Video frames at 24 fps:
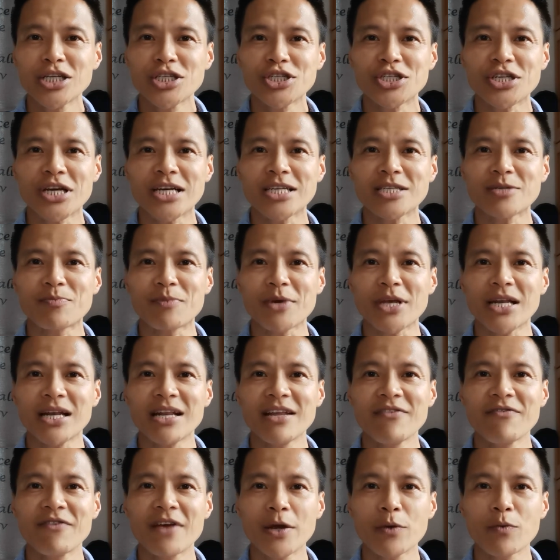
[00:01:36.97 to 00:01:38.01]
she has been
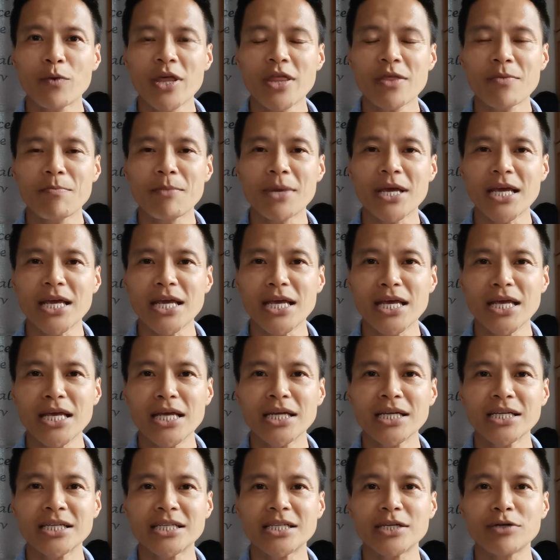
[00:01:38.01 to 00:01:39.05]
living with
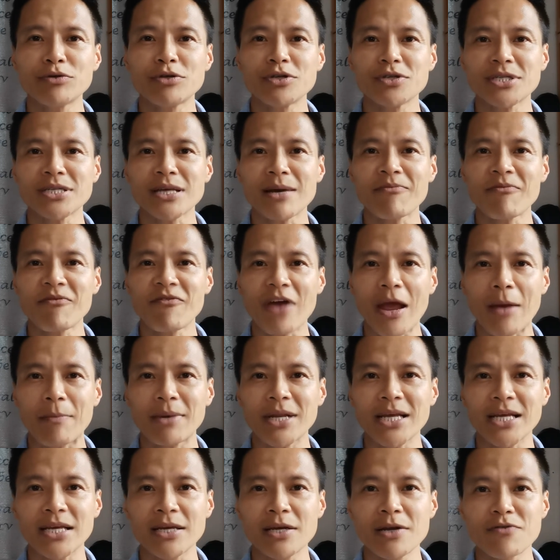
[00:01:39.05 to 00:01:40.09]
me due to some
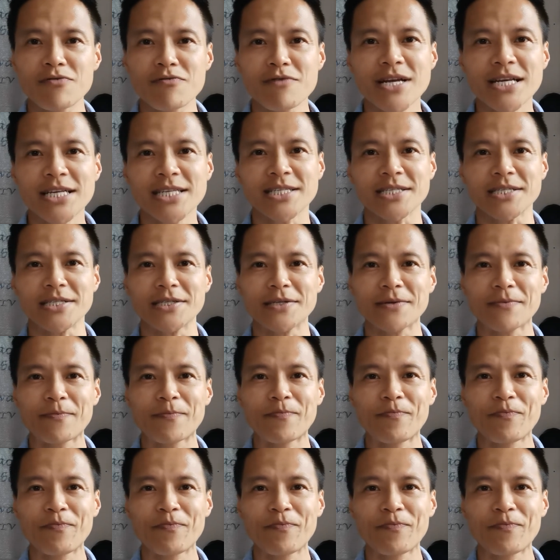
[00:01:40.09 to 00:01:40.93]
family reason.